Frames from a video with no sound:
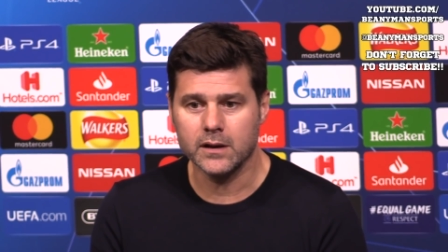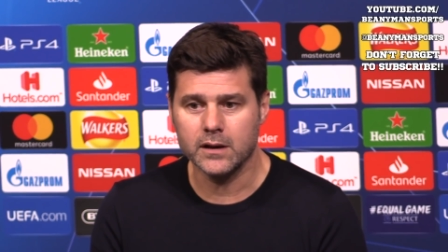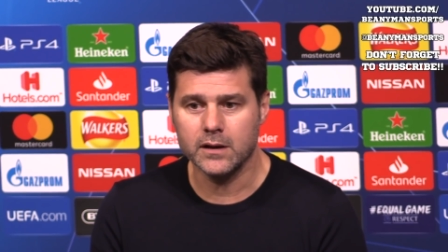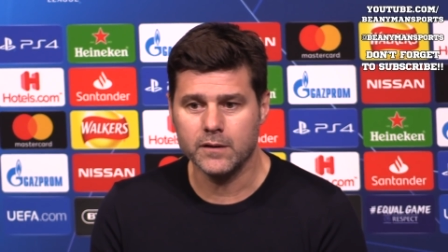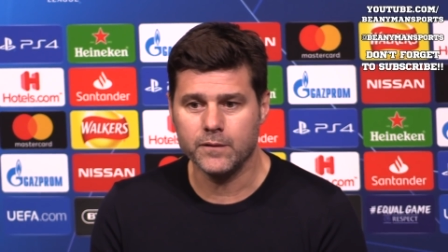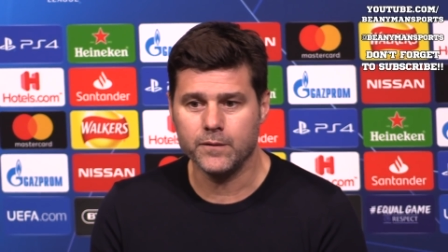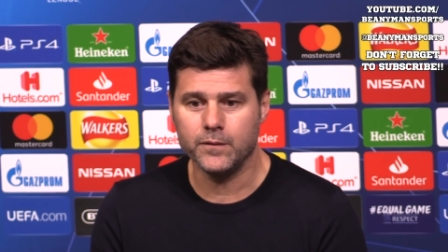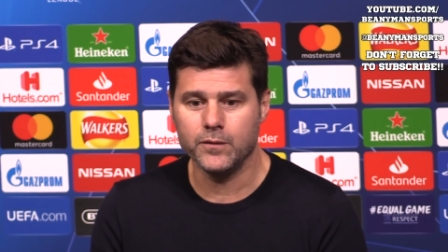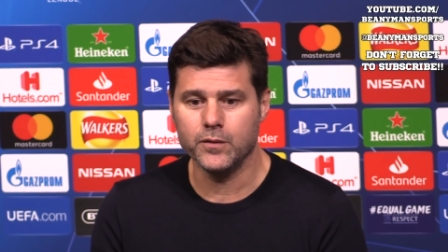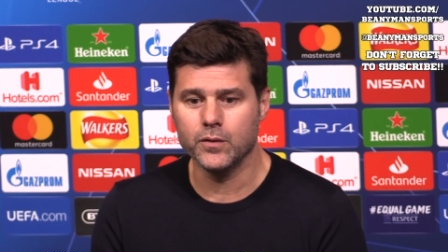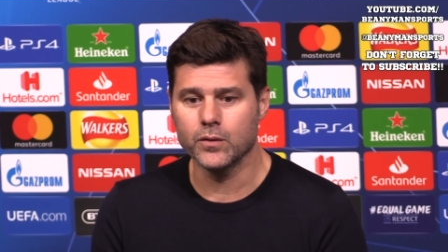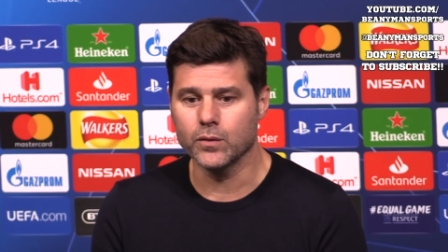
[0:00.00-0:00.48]

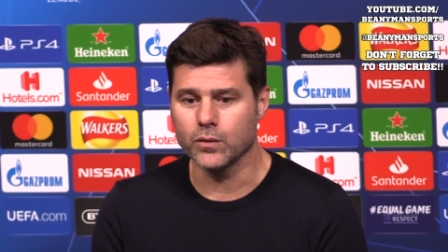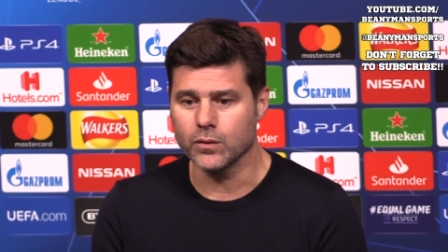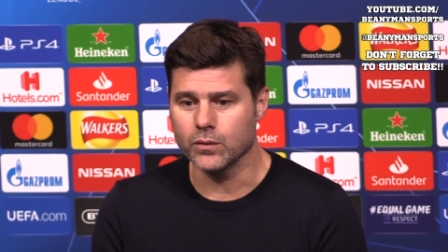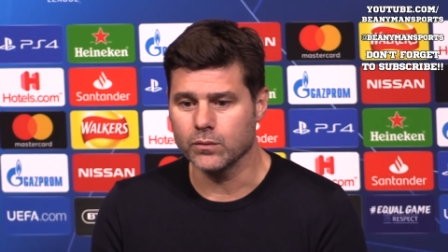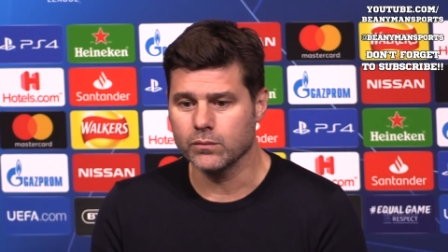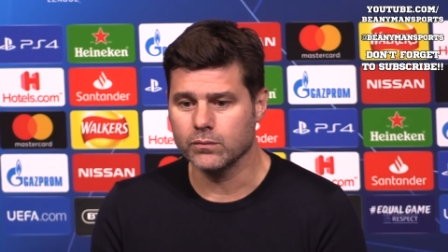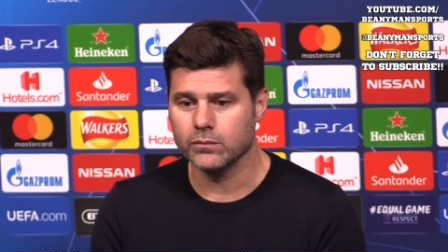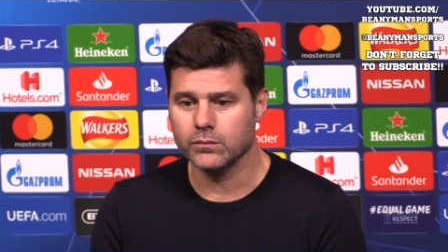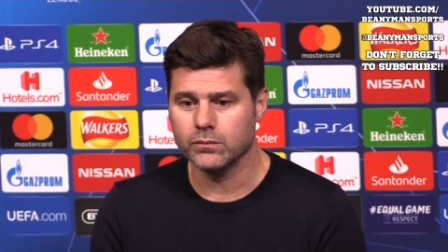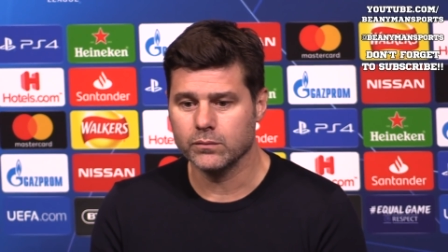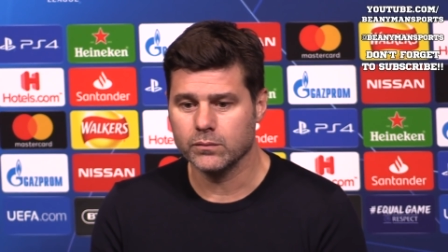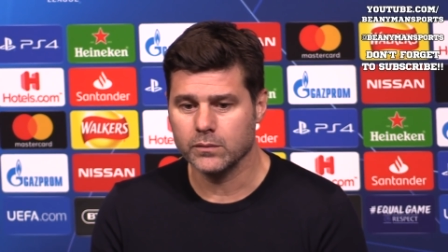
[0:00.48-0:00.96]
if
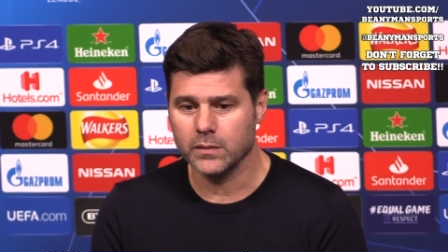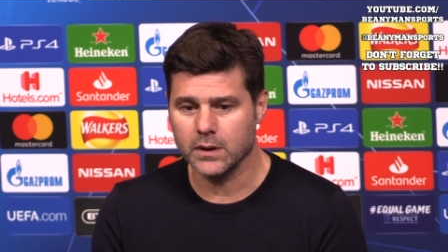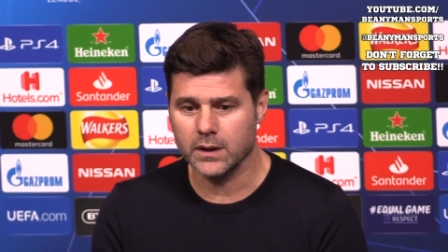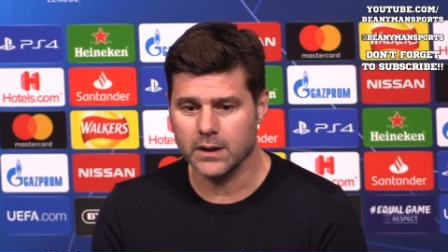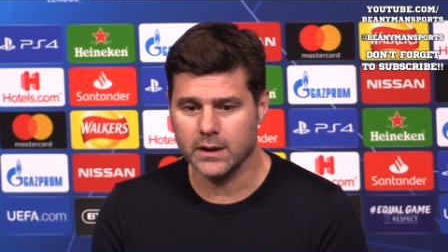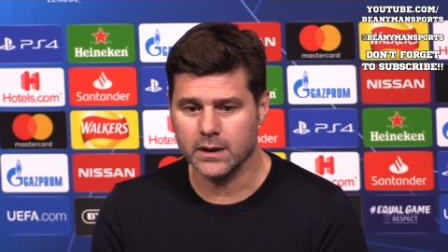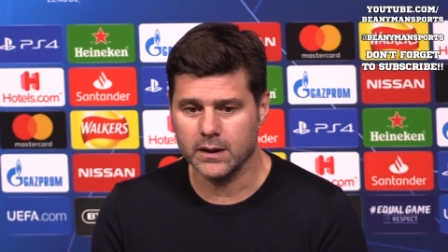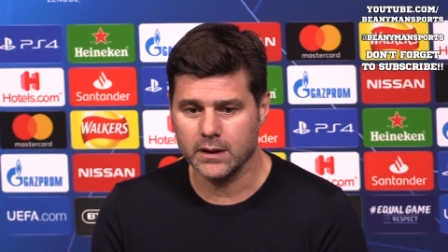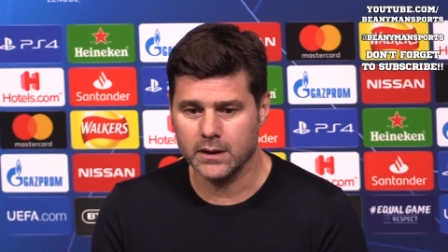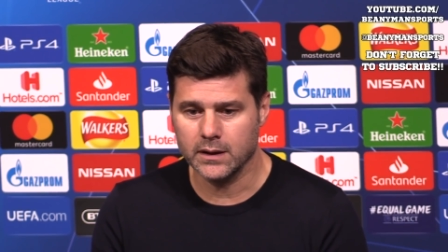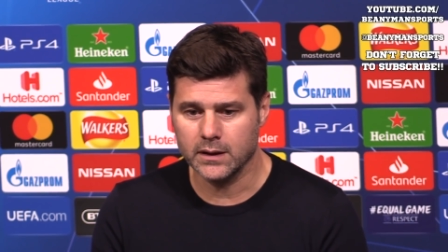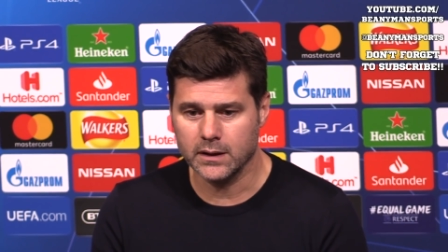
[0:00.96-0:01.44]
you
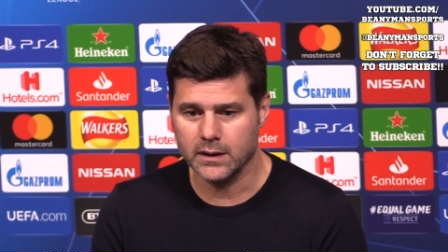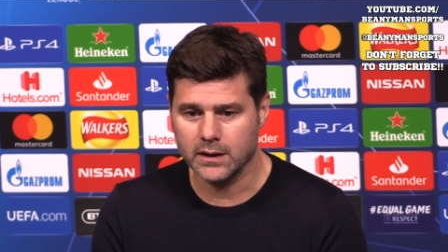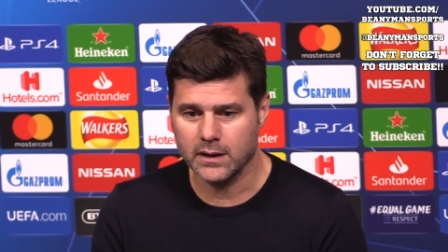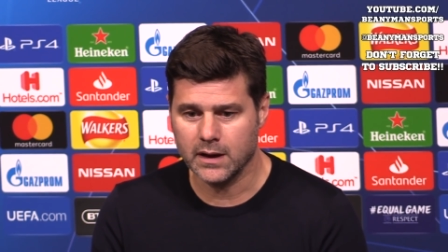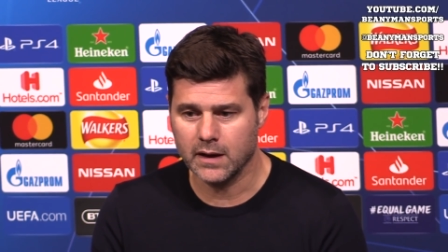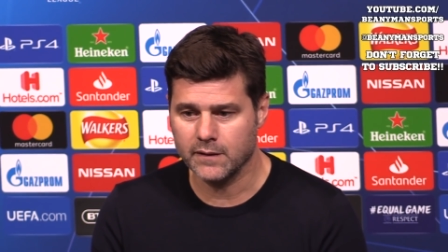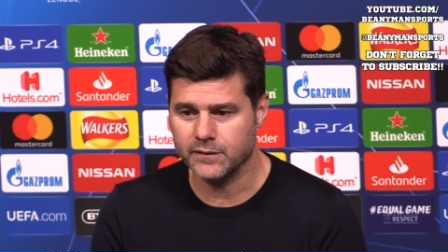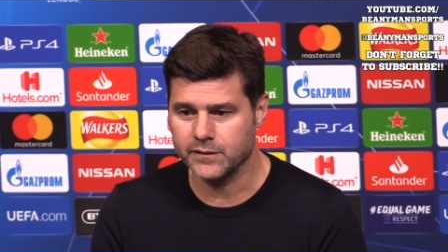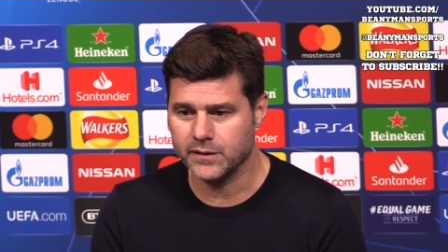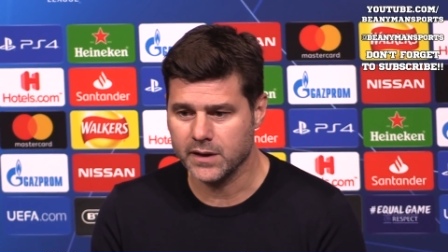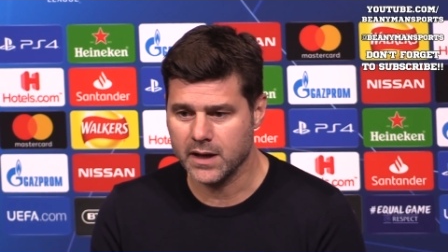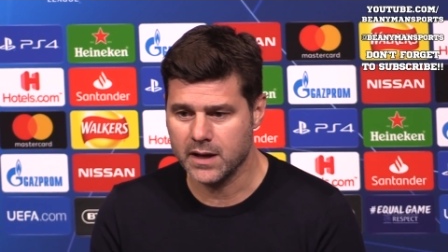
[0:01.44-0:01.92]
uh,
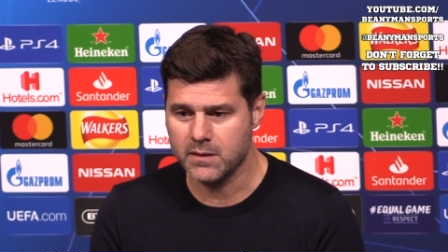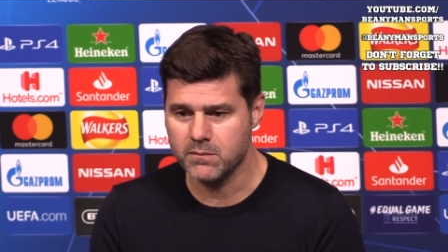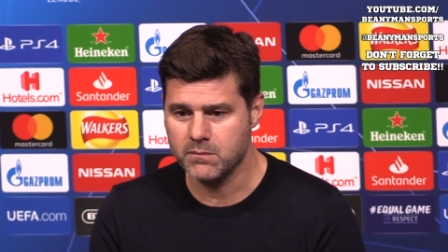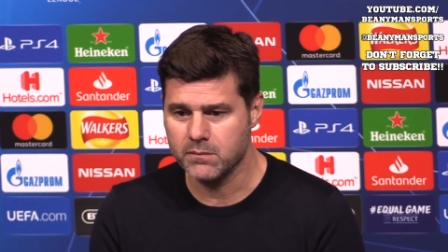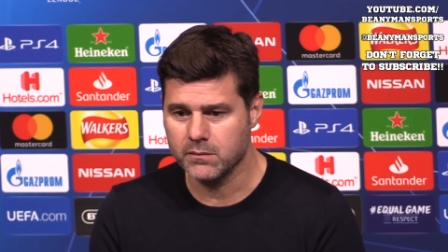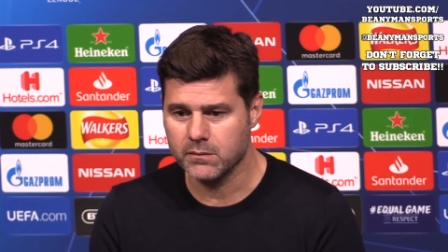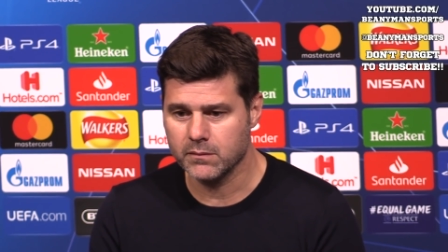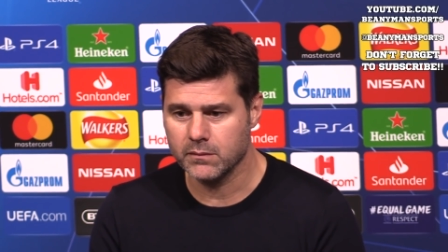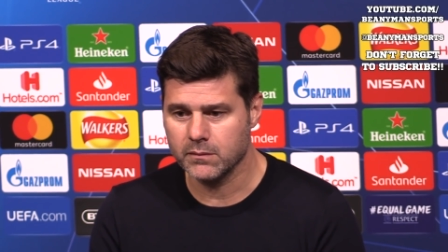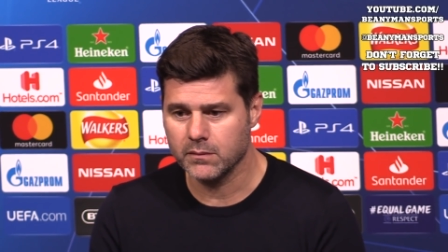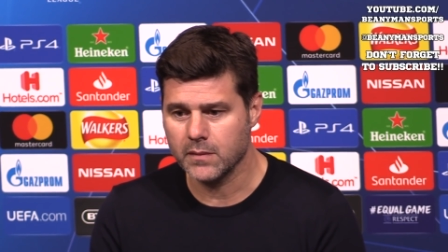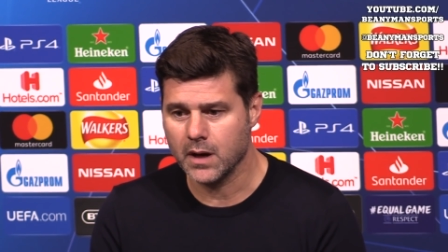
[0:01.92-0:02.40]
have
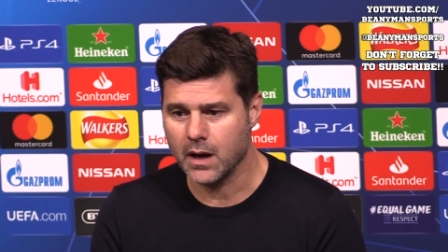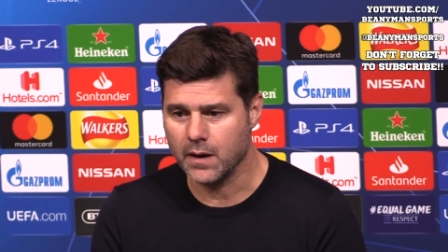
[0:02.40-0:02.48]
time,